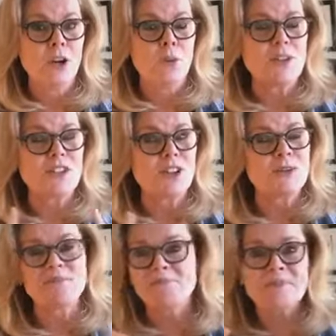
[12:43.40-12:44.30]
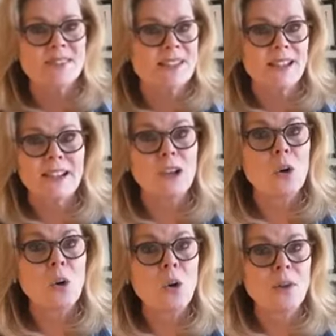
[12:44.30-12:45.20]
We start setting
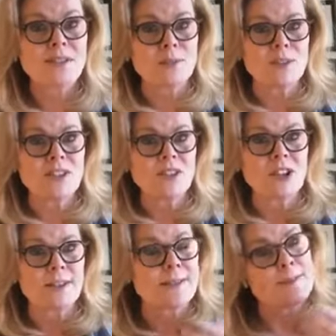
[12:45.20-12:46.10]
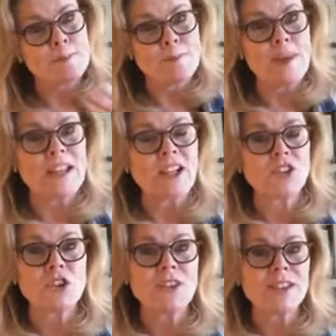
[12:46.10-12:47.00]
goals and we start making
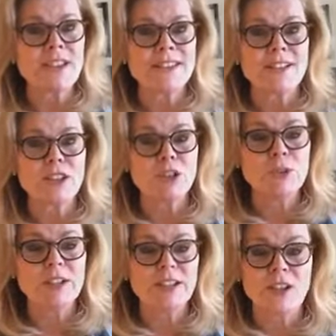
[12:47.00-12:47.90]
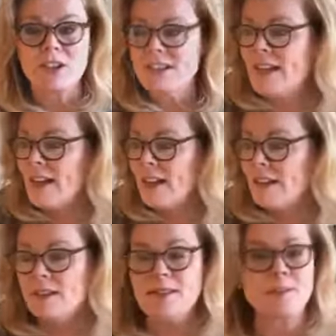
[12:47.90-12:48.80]
sure that it's included in our day. And
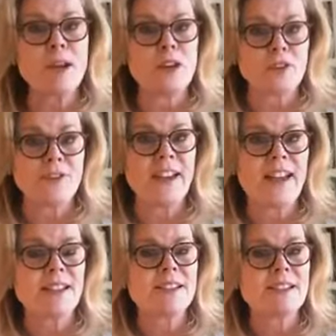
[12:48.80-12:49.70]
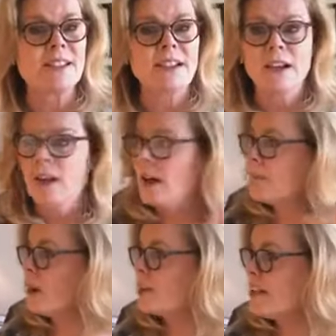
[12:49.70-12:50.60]
as a matter of fact, um,
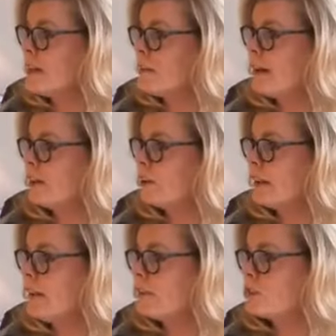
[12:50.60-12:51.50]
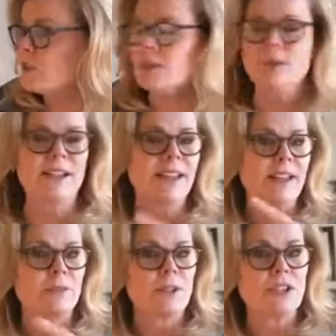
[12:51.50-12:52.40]
our Take Back Your Life journal, I
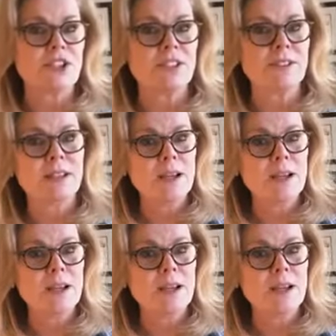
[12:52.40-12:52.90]
can't reach it,